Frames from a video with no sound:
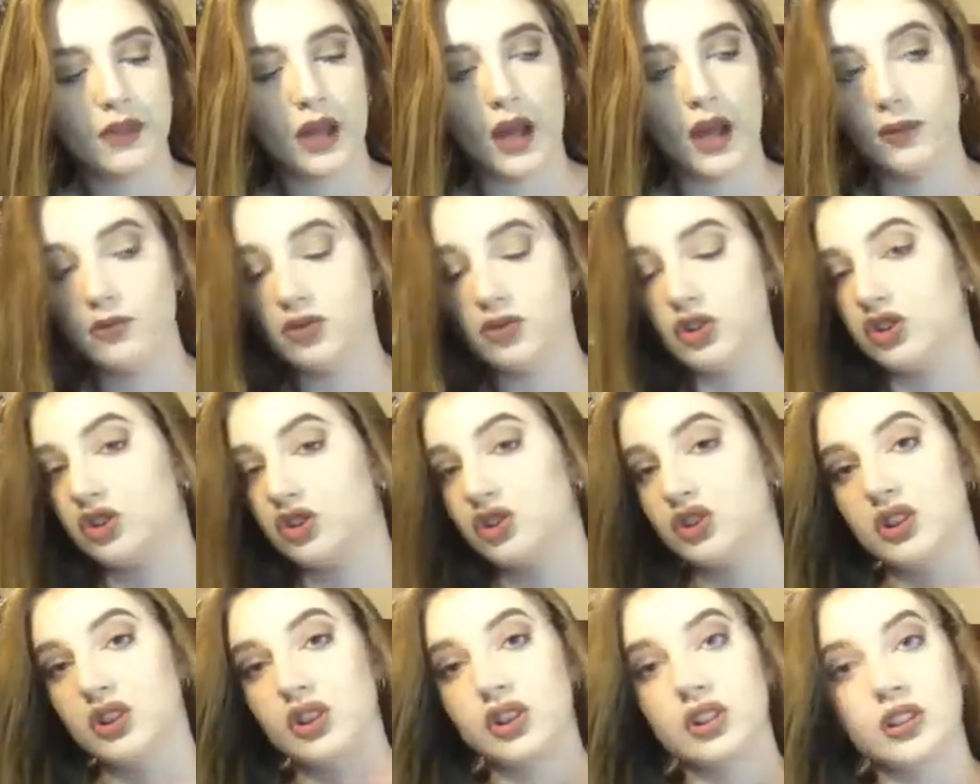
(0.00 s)
I'm
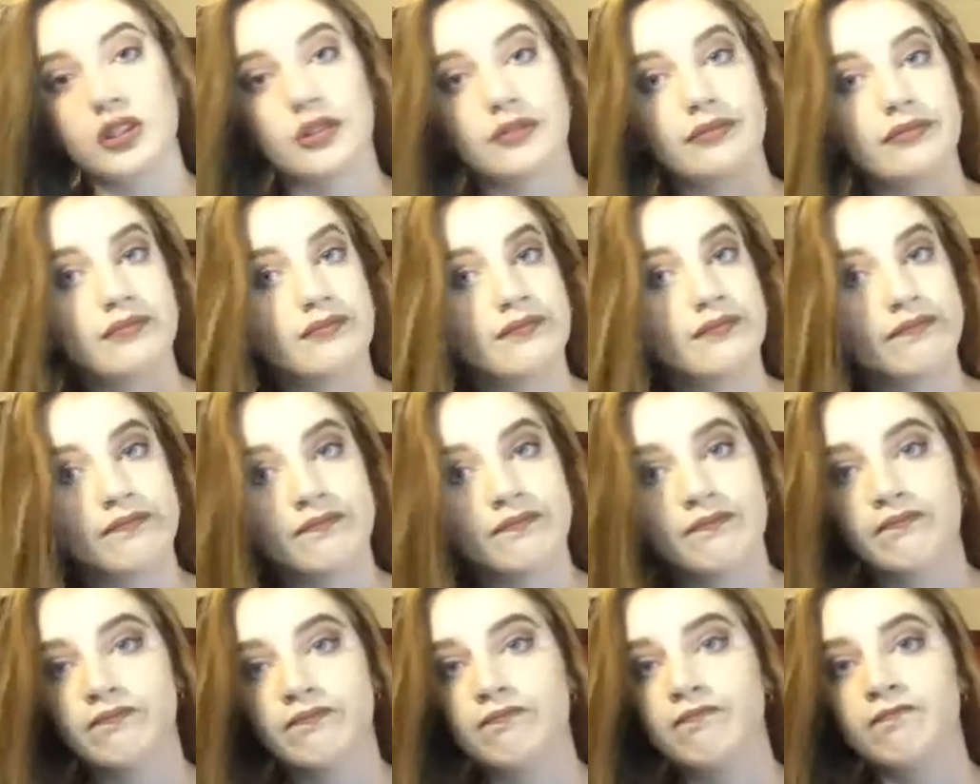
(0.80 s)
just gonna
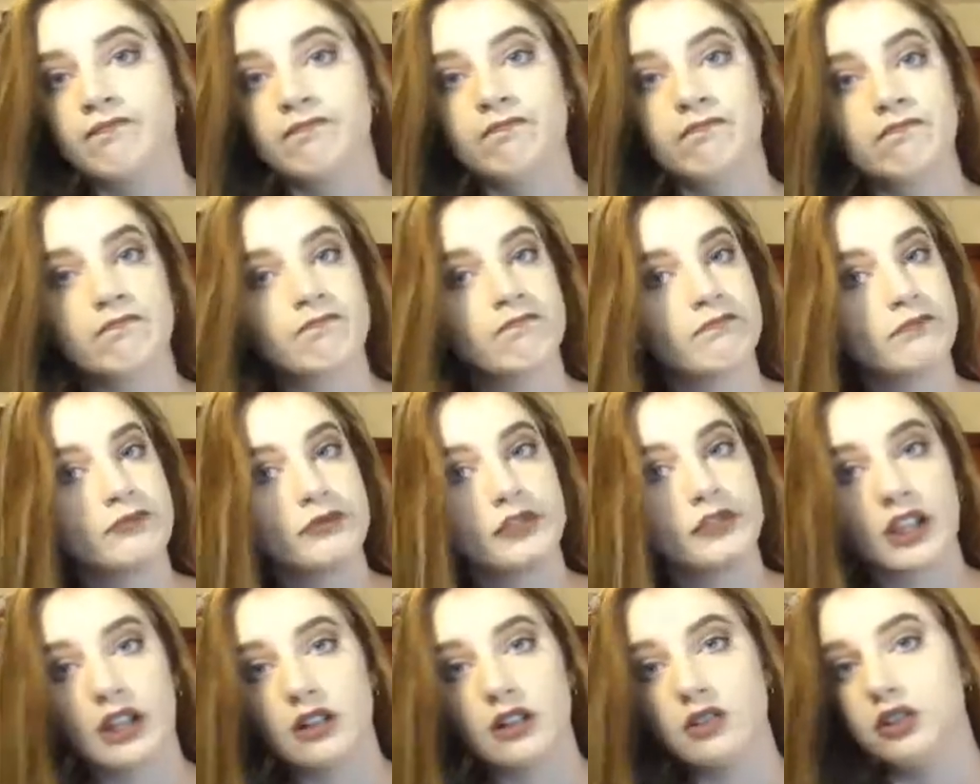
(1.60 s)

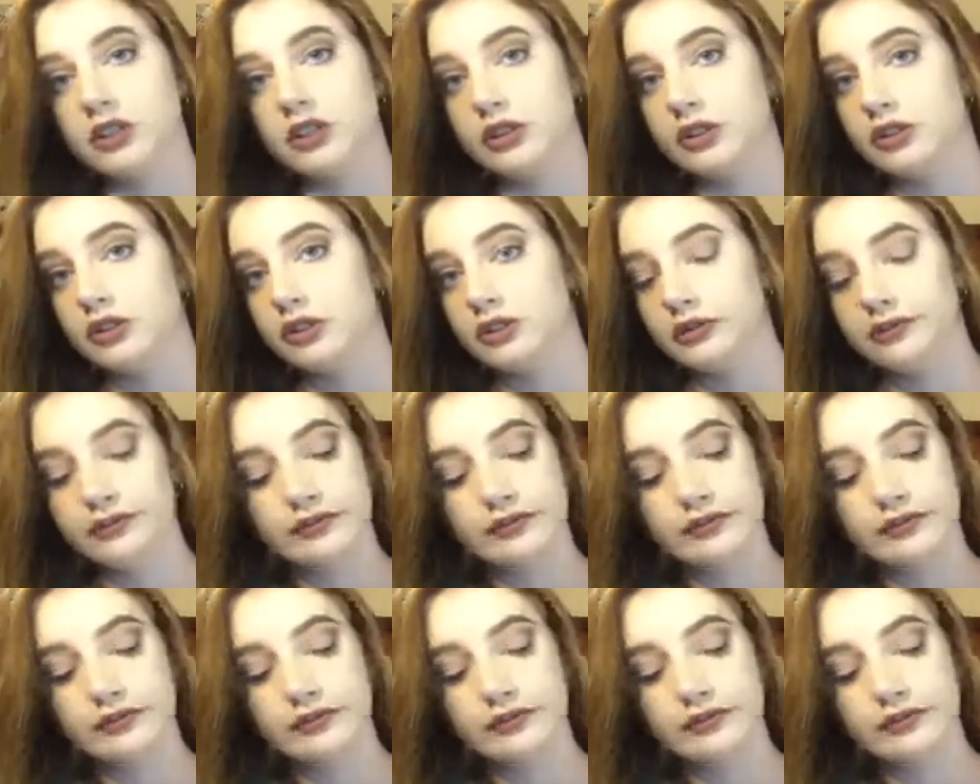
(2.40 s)
tell you.